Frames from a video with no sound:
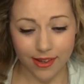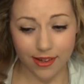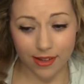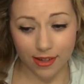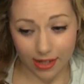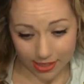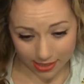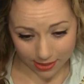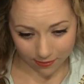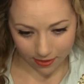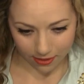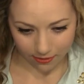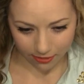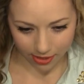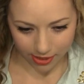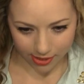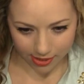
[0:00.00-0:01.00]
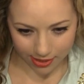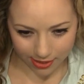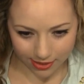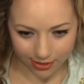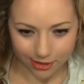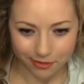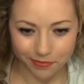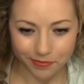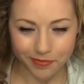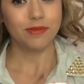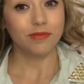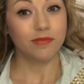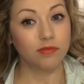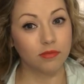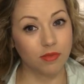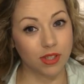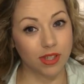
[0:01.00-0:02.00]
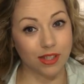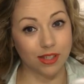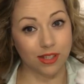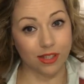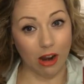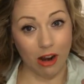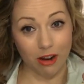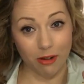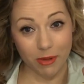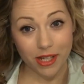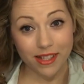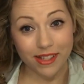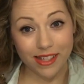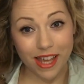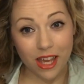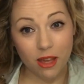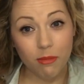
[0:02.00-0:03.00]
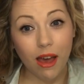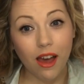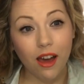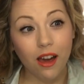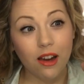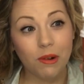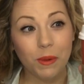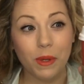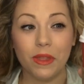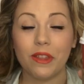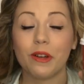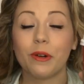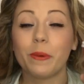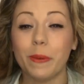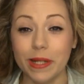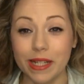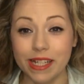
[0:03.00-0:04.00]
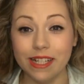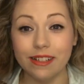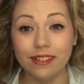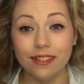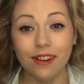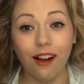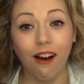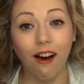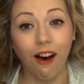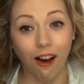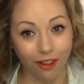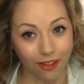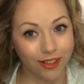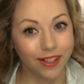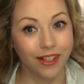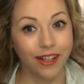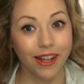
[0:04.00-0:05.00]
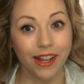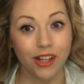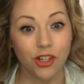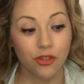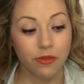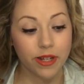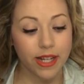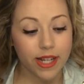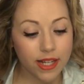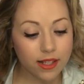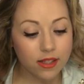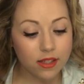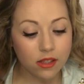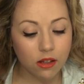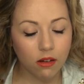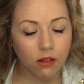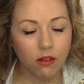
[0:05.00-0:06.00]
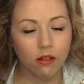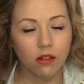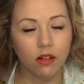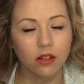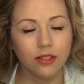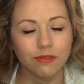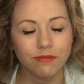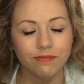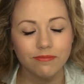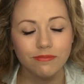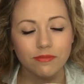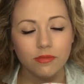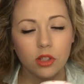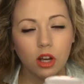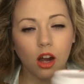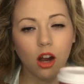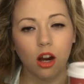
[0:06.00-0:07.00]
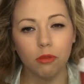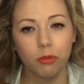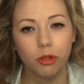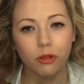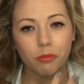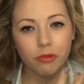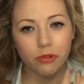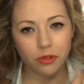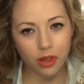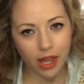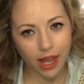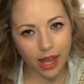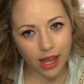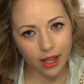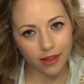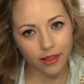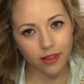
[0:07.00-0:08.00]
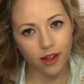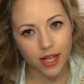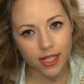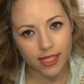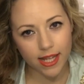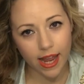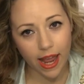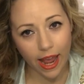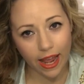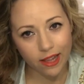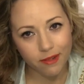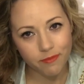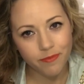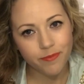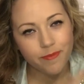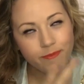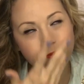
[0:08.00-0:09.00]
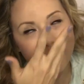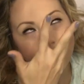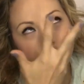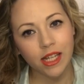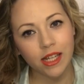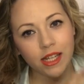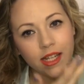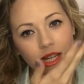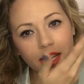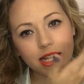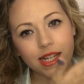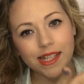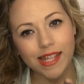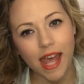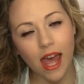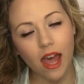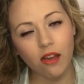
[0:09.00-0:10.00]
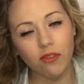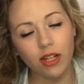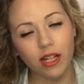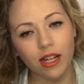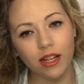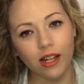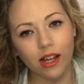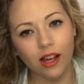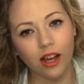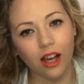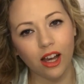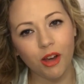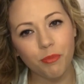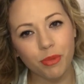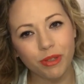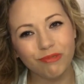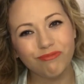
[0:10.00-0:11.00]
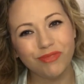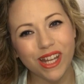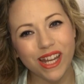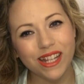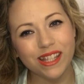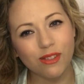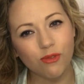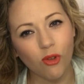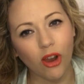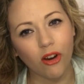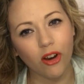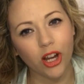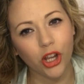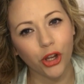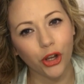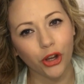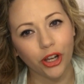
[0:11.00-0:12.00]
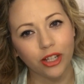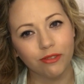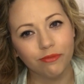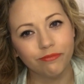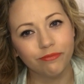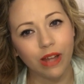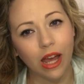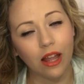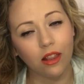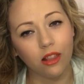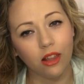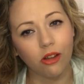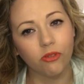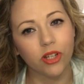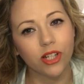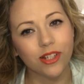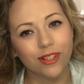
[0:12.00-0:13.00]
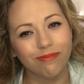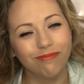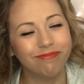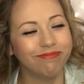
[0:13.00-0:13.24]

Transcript: Next favorite. Starbucks came out with their winter holiday drinks. Oh, caramel brulee latte. It is heaven in a cup. It's very good. I love it.